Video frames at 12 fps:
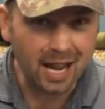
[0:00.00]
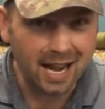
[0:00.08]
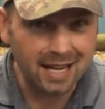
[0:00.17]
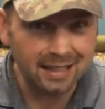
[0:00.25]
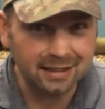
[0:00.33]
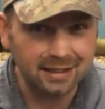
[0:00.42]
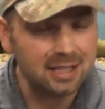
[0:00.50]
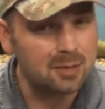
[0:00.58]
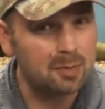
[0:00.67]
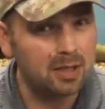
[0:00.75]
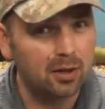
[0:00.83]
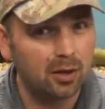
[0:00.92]
And
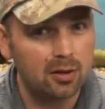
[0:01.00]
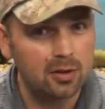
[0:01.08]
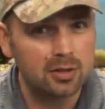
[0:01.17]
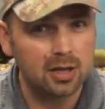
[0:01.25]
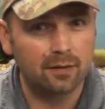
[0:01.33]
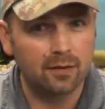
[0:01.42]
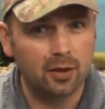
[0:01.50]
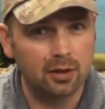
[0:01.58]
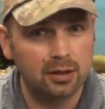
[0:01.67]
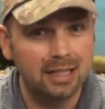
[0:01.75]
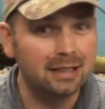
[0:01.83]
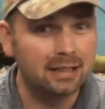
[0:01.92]
that's because I've got
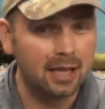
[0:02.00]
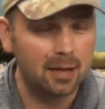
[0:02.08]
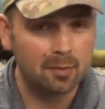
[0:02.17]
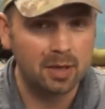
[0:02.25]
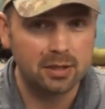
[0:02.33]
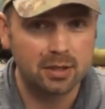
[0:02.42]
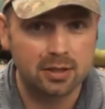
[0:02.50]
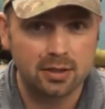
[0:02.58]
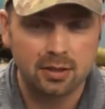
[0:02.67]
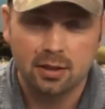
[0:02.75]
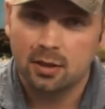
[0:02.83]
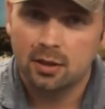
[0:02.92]
an internet
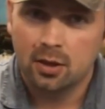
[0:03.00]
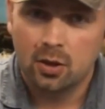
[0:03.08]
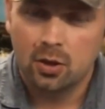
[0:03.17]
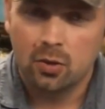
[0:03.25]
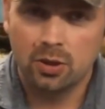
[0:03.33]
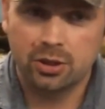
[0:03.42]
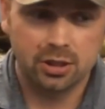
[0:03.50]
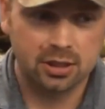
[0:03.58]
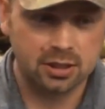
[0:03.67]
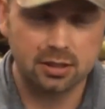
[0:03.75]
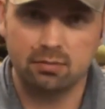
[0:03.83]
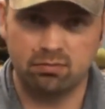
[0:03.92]
business which is
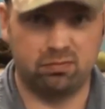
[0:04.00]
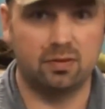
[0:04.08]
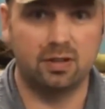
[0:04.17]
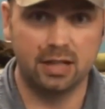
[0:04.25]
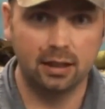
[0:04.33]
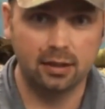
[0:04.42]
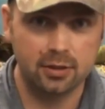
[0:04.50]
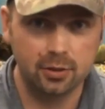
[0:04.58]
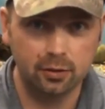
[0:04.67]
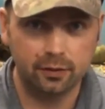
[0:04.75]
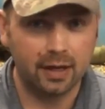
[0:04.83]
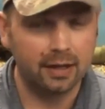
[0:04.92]
selling
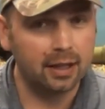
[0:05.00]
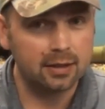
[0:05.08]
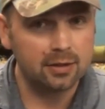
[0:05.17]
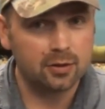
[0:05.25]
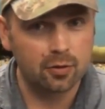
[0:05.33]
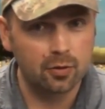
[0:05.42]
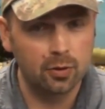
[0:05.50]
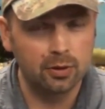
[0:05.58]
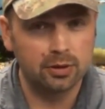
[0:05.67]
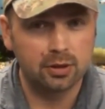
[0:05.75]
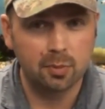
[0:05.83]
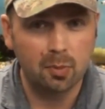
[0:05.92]
stuff, and that's
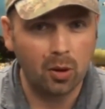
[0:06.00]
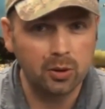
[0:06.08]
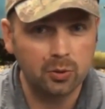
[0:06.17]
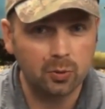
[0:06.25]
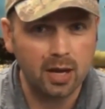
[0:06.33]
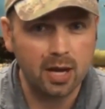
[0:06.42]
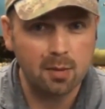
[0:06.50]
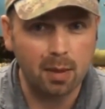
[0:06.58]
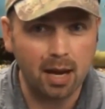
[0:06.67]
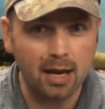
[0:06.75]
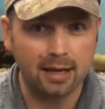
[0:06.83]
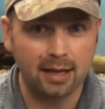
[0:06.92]
grown to the point
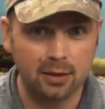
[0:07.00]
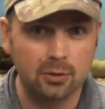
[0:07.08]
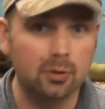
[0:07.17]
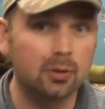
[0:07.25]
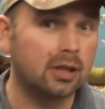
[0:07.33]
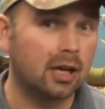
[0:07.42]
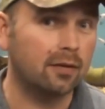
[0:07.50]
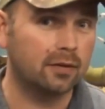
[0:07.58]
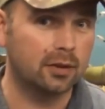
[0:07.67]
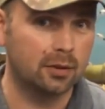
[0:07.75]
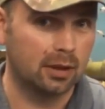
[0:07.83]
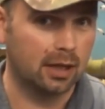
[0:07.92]
whereby I don't have
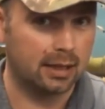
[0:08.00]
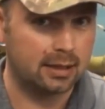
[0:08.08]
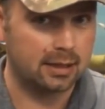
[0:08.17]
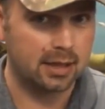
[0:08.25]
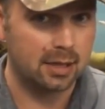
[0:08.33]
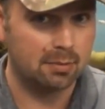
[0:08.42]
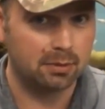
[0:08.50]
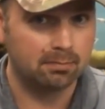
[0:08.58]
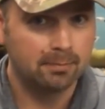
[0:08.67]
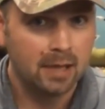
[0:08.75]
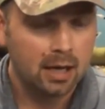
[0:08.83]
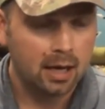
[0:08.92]
to do the landscaping.
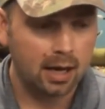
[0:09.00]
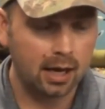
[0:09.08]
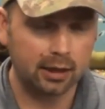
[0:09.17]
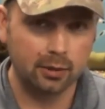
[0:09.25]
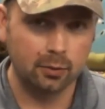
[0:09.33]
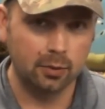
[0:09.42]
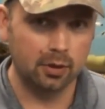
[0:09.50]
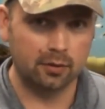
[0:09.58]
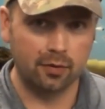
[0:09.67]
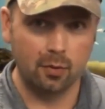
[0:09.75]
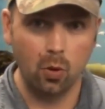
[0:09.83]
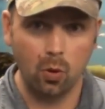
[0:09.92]
I can work from